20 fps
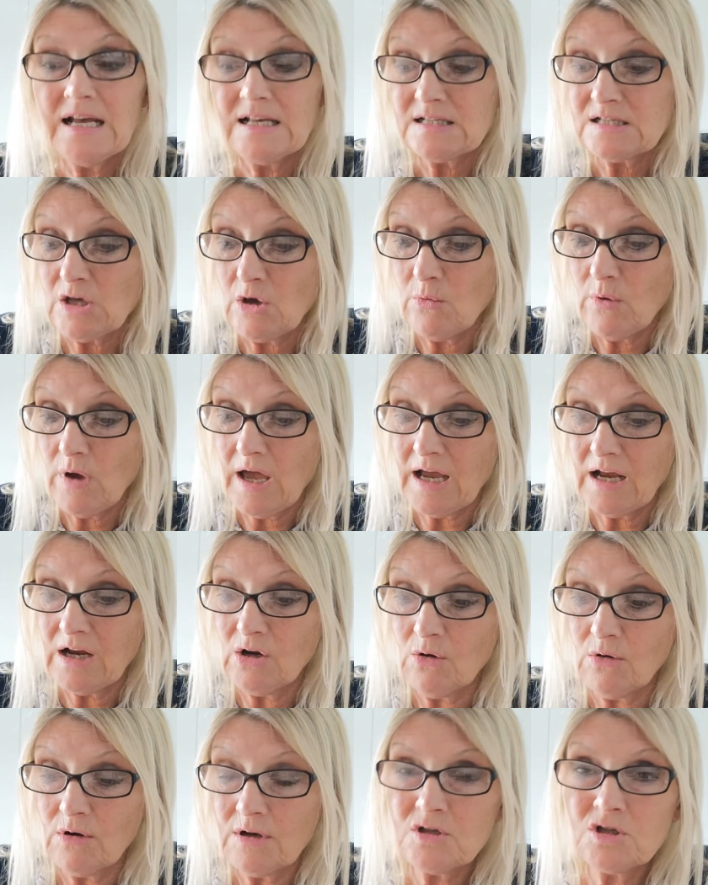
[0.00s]
So
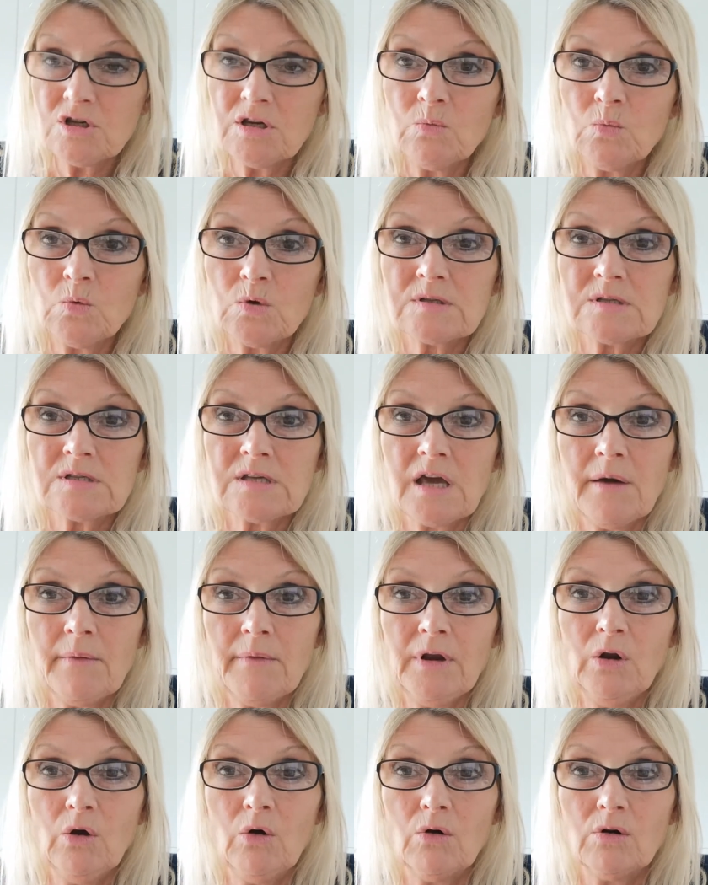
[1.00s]
acknowledging what's
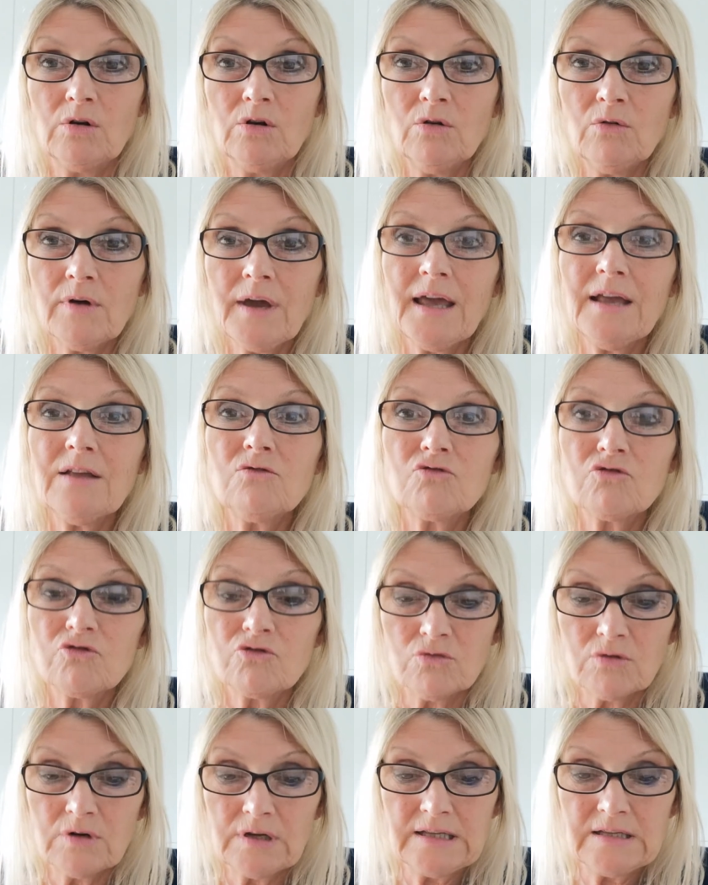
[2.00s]
going on, not getting
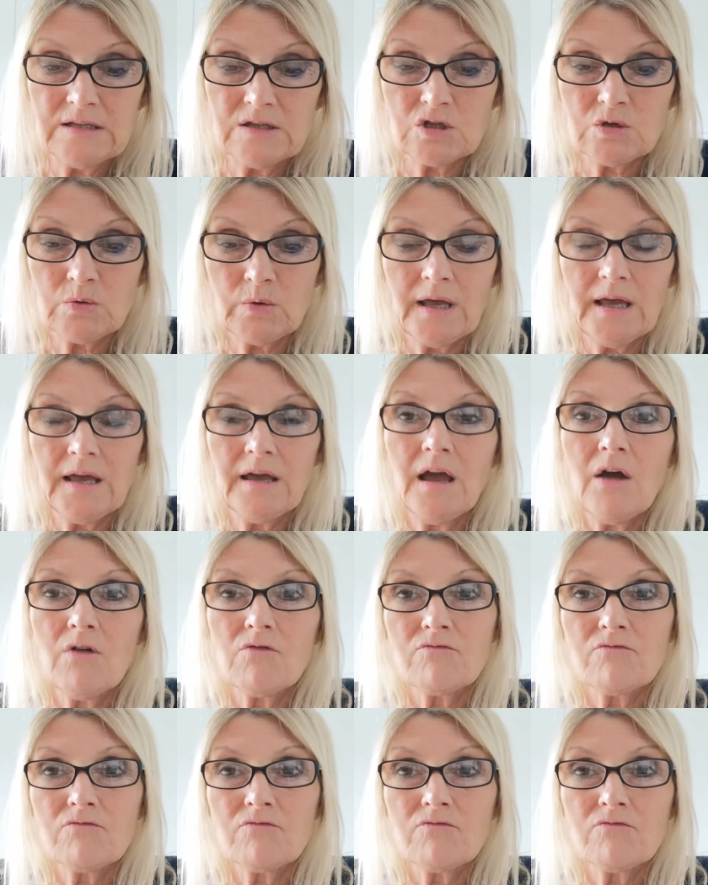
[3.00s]
drawn into it,